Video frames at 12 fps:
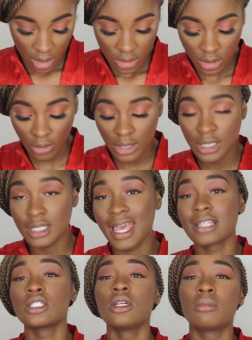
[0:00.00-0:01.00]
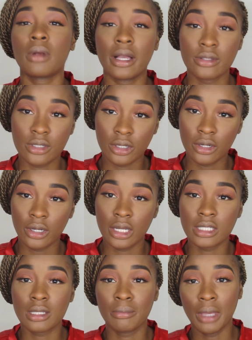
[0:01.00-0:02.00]
So this is actually a bronzer,
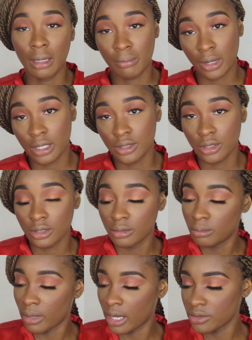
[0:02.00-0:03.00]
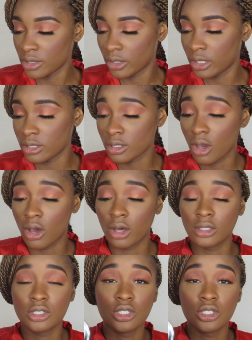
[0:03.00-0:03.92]
and it's a baked bronzer, and it's called